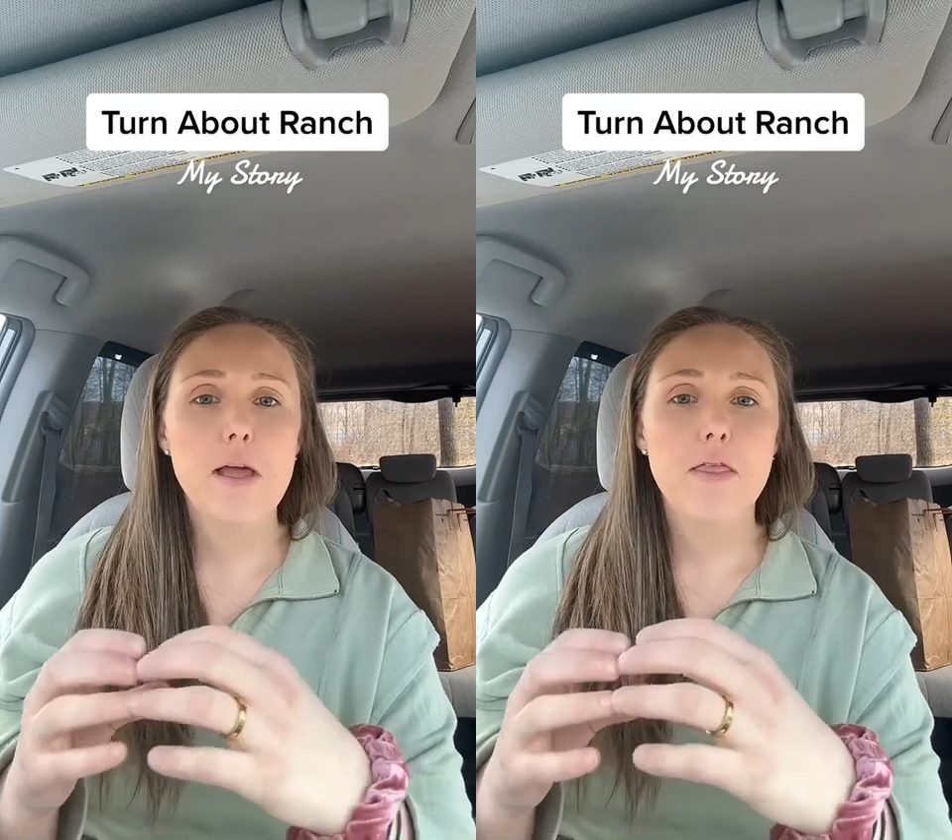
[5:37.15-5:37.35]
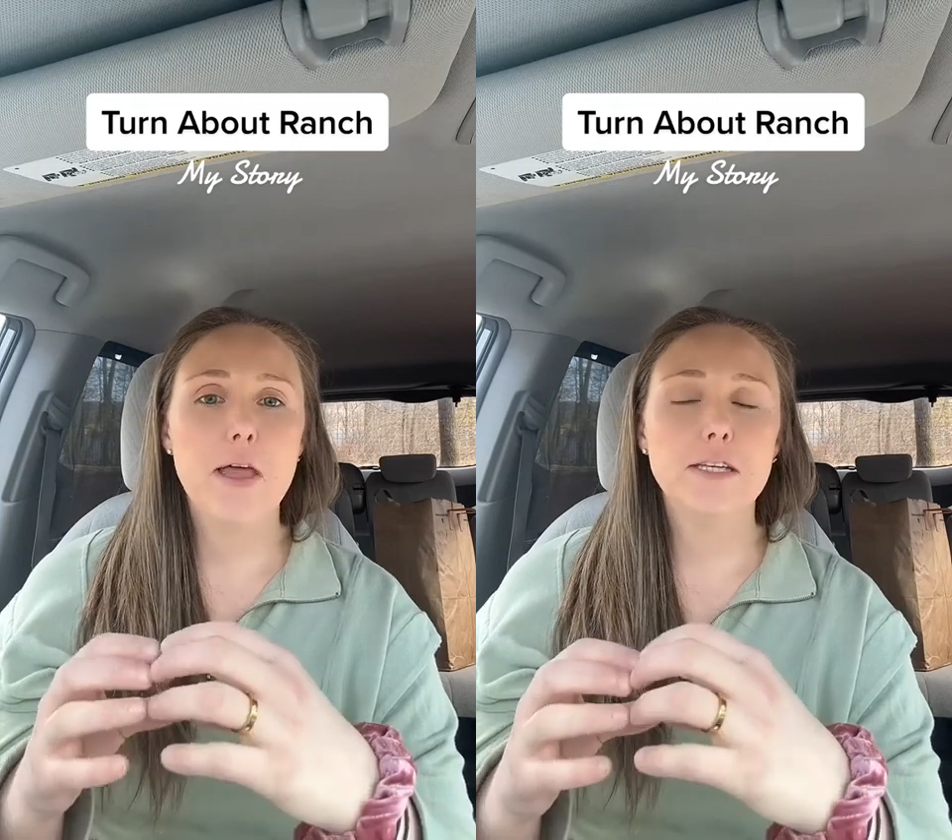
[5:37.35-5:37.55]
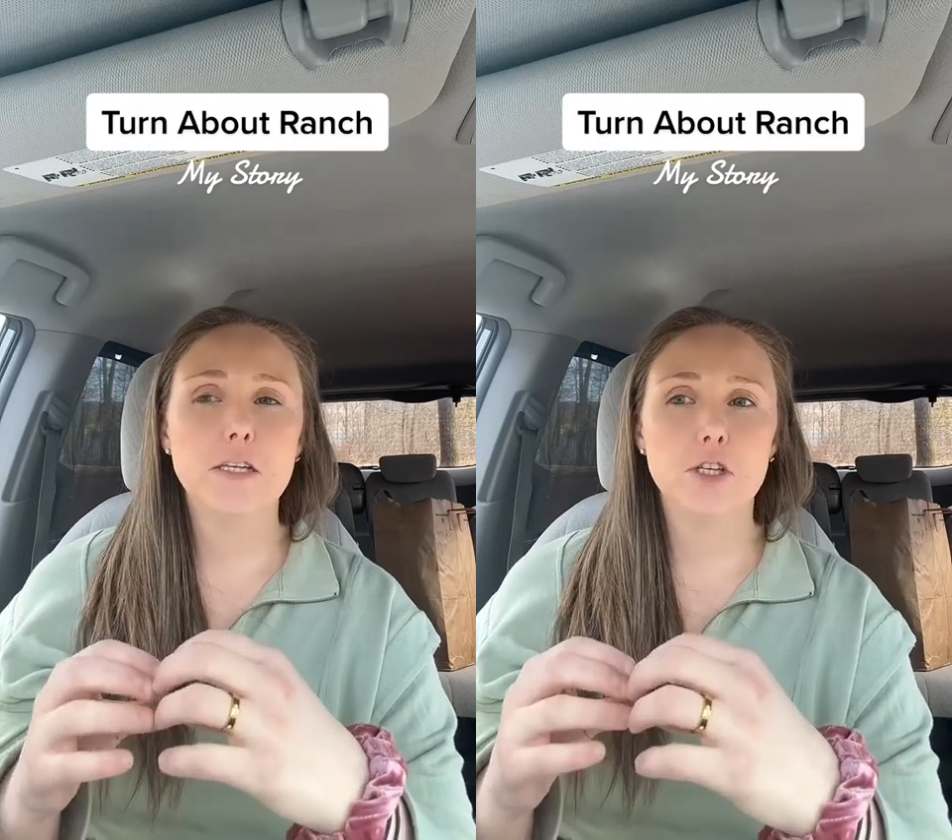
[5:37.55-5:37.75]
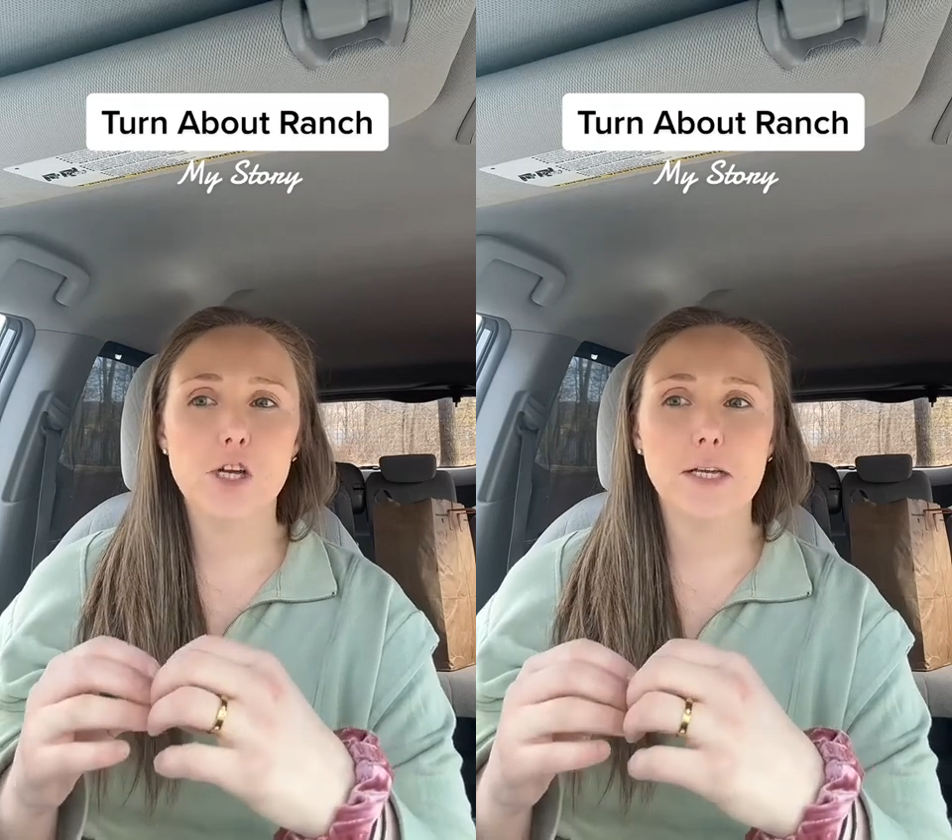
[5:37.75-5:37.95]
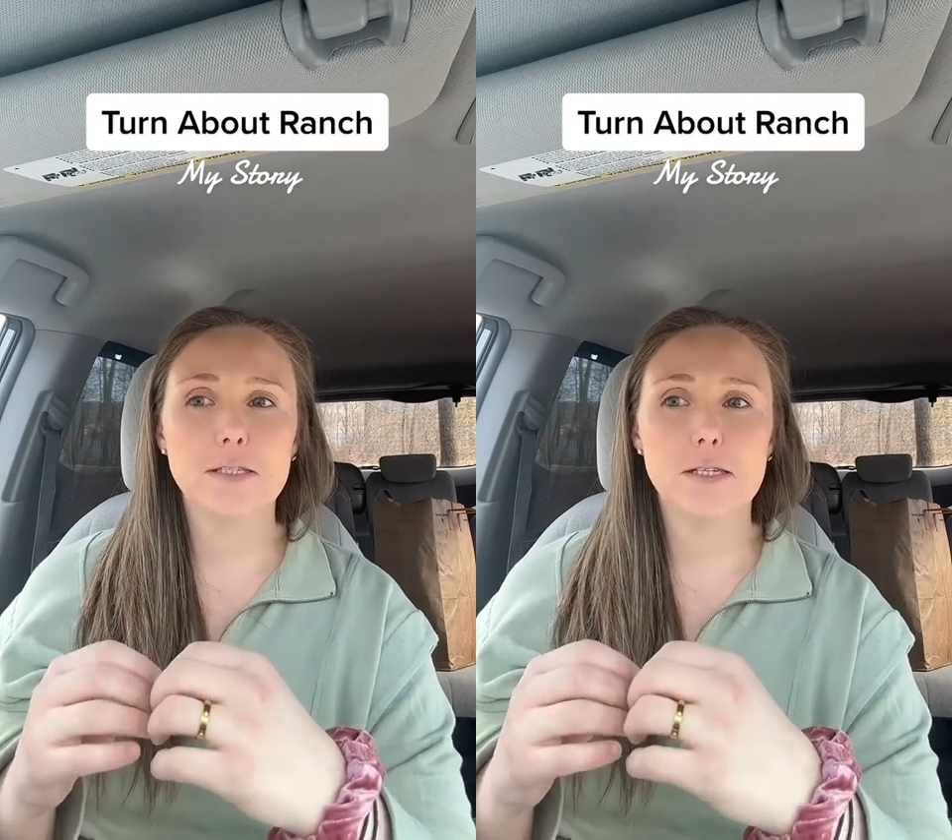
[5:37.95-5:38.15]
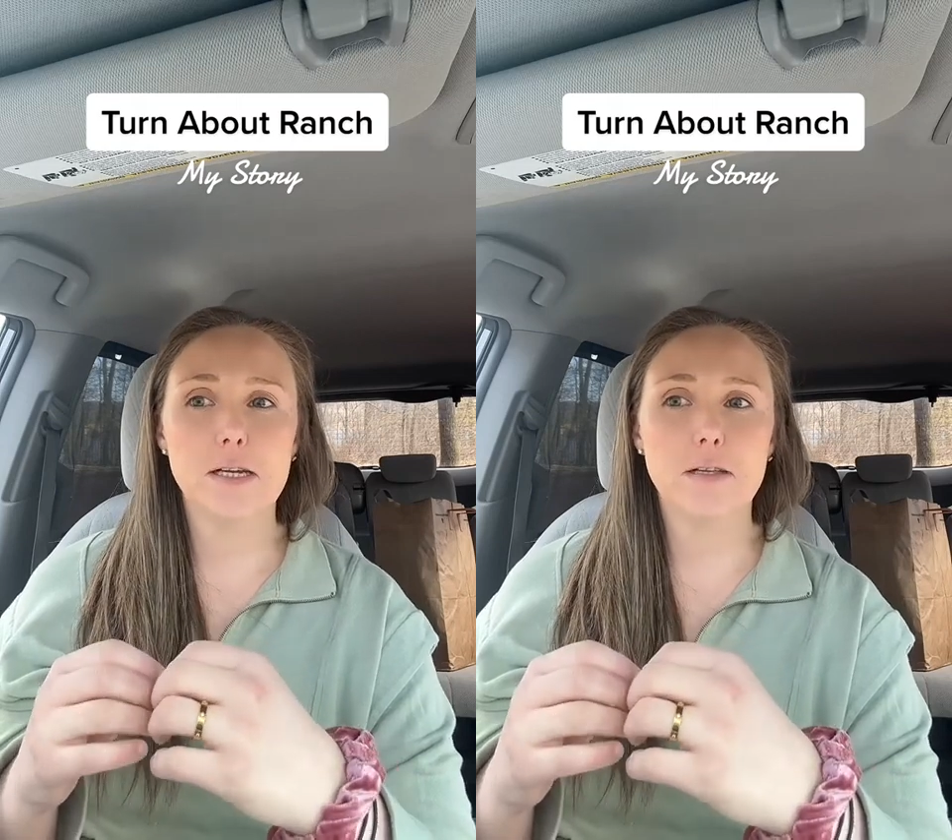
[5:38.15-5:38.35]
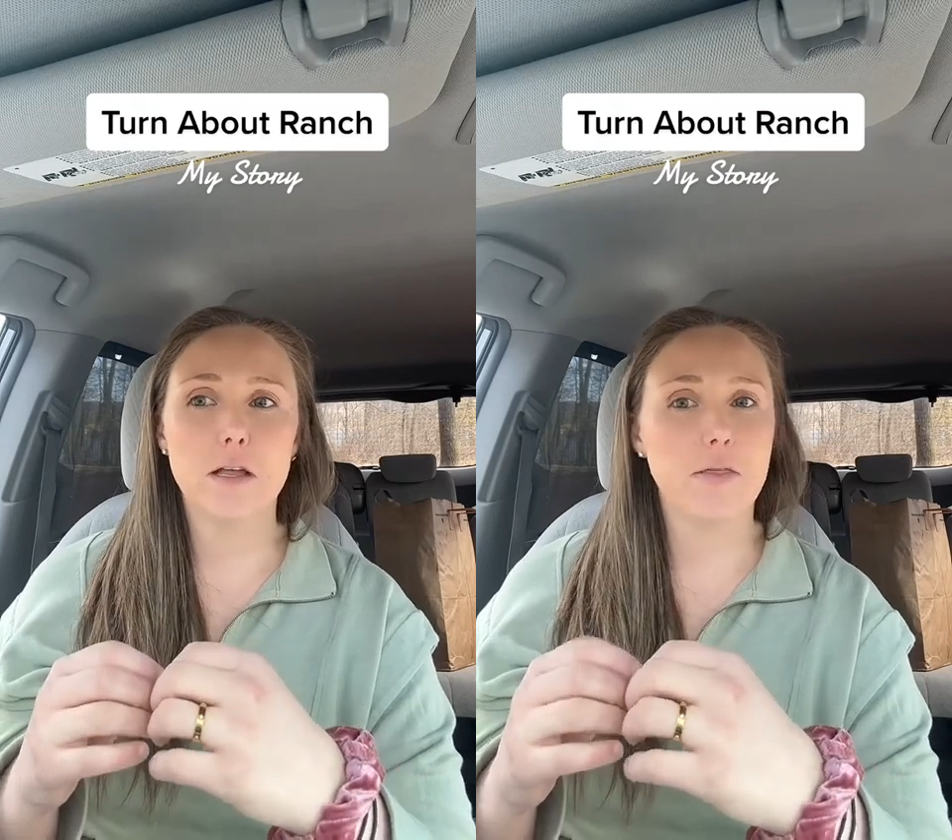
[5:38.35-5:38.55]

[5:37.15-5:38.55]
They suggested